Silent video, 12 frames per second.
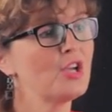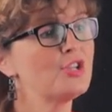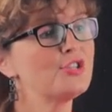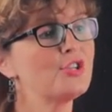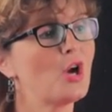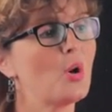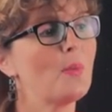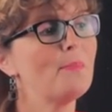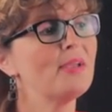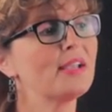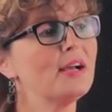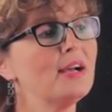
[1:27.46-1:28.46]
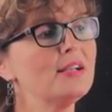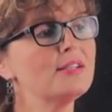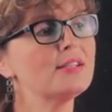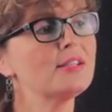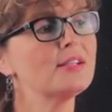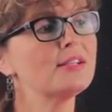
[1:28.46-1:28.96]
So
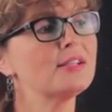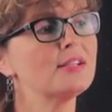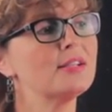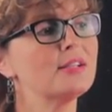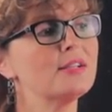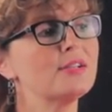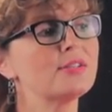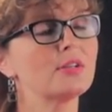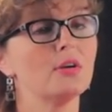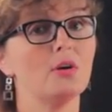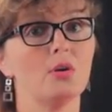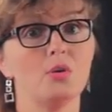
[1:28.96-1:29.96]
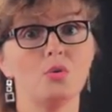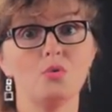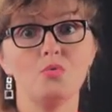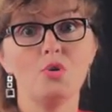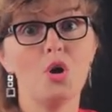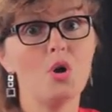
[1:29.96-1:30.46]
because this is
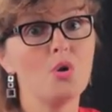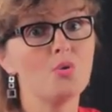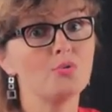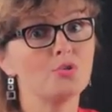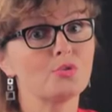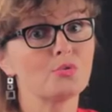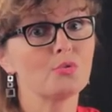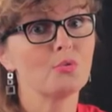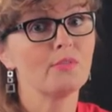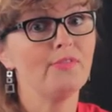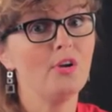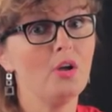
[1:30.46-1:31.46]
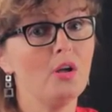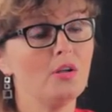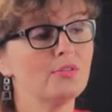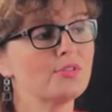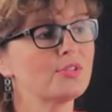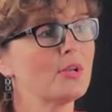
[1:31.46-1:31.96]
who knows, true or
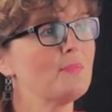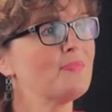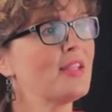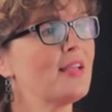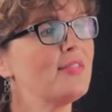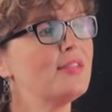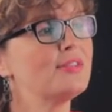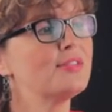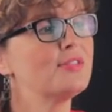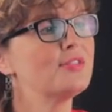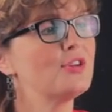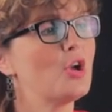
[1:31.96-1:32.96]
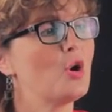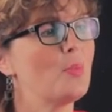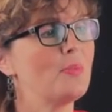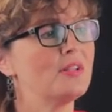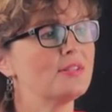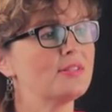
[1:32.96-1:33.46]
false? This is an
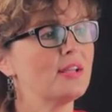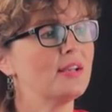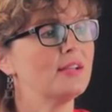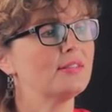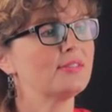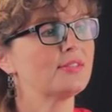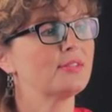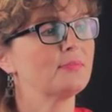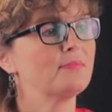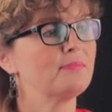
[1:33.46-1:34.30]
open sentence.